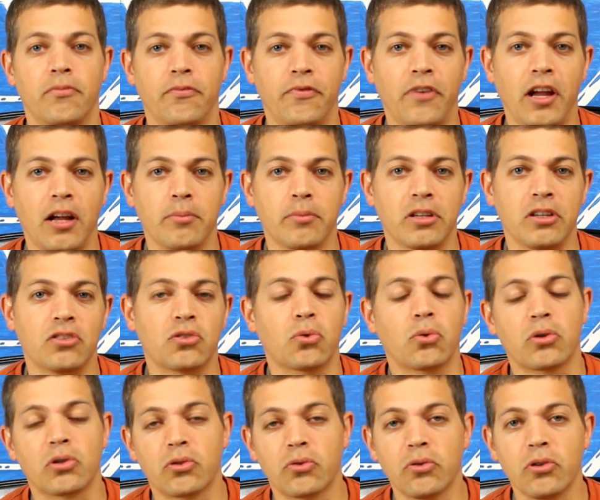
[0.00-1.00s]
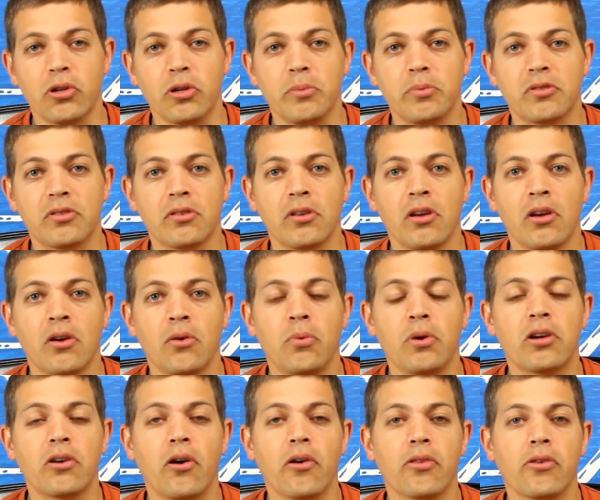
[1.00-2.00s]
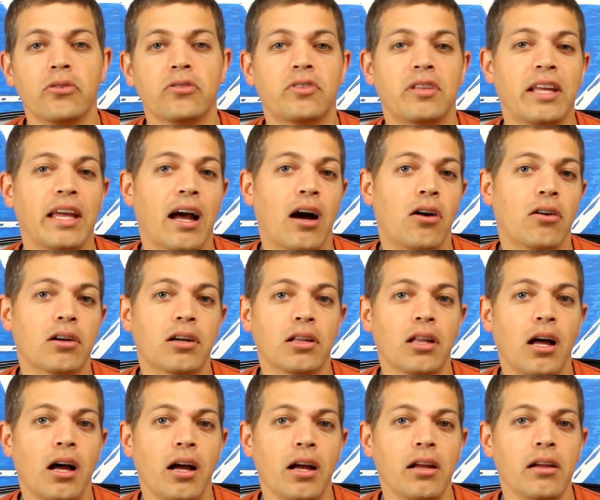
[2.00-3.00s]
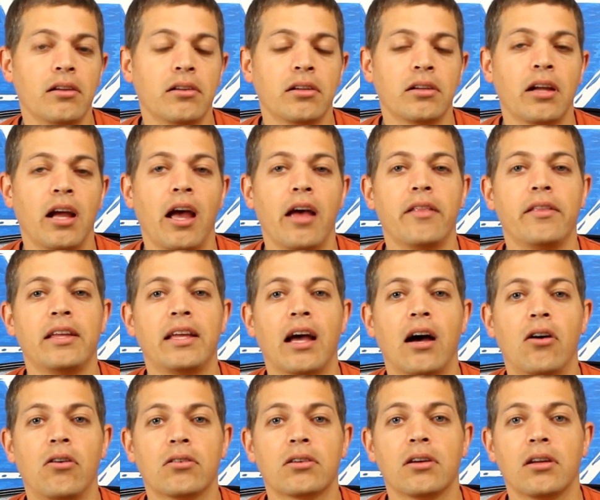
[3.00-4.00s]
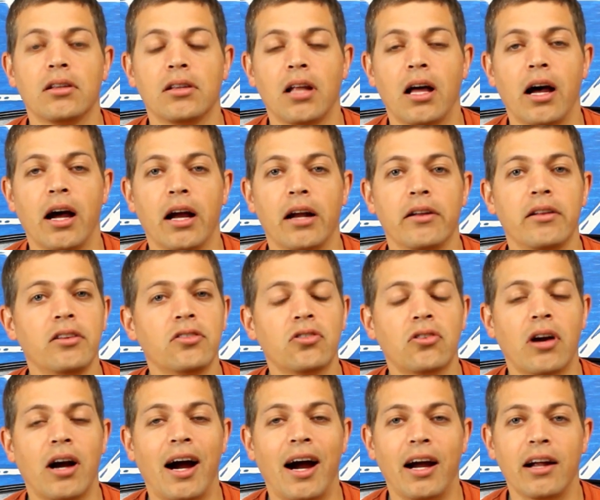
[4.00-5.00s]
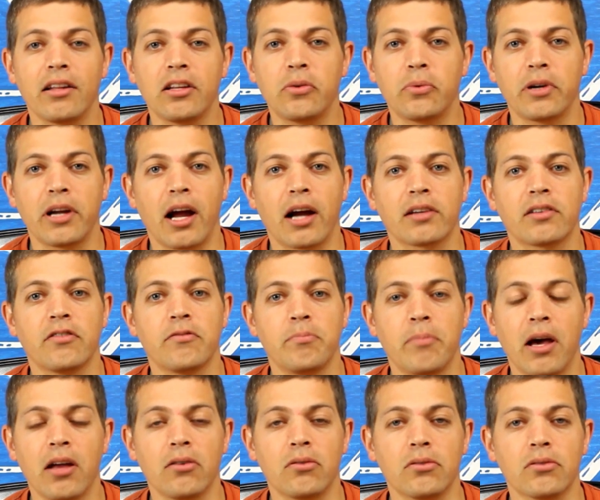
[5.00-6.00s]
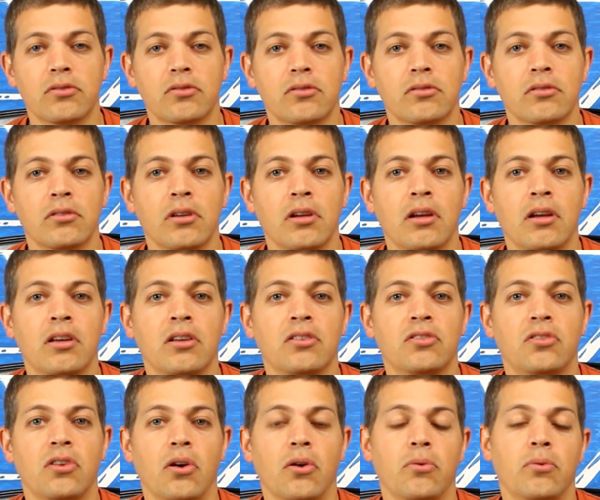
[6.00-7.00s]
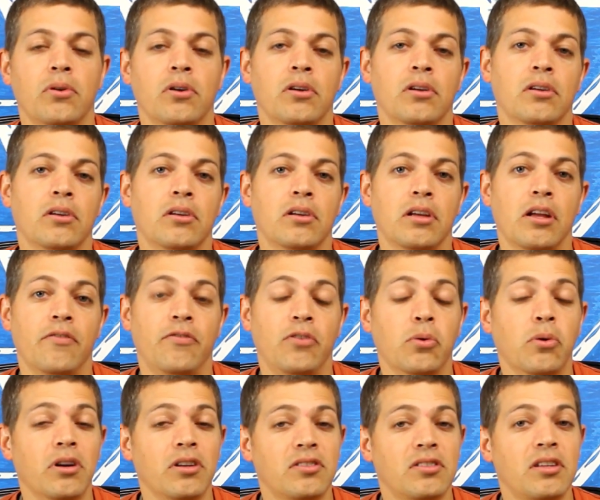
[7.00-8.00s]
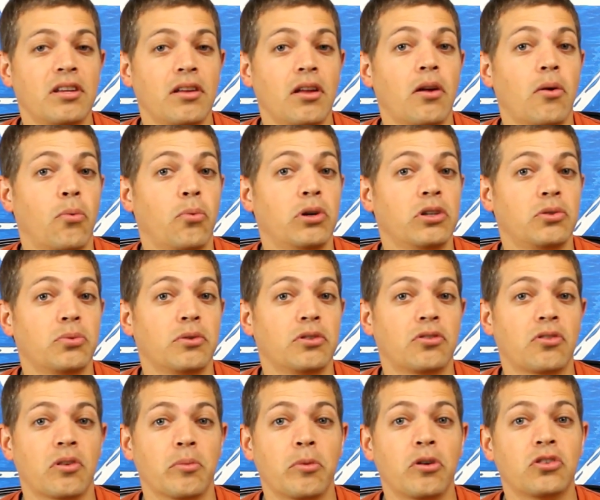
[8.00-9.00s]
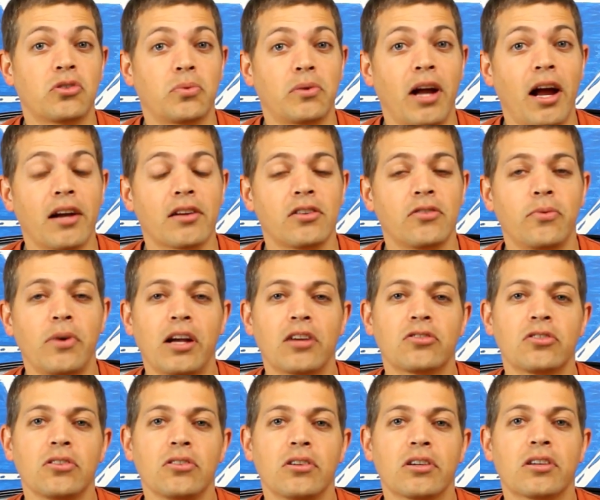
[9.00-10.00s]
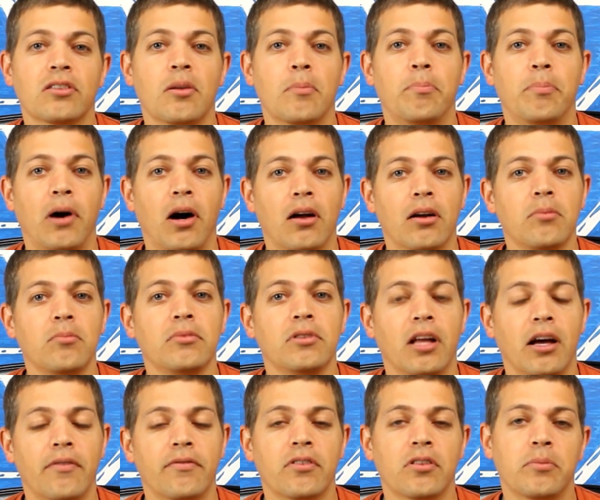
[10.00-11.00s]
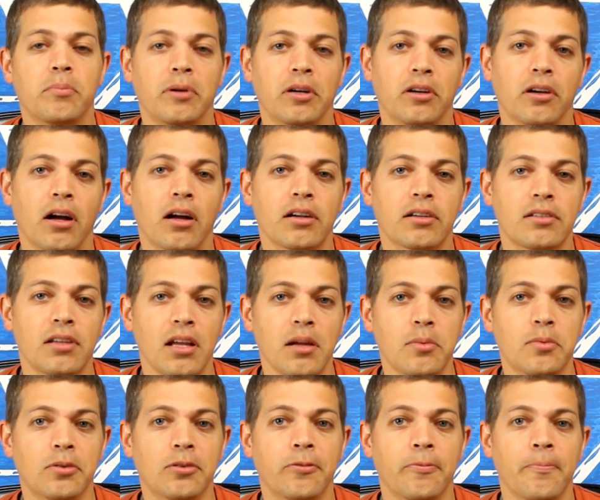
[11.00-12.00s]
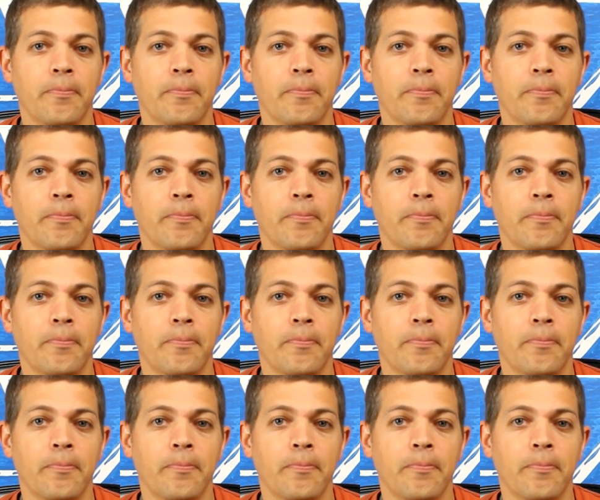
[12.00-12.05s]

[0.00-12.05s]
families or groups, we call those the alkali and the alkaline. These are highly reactive metals. So, if you want to see which ones are the most reactive, we actually look in the bottom left of the periodic table.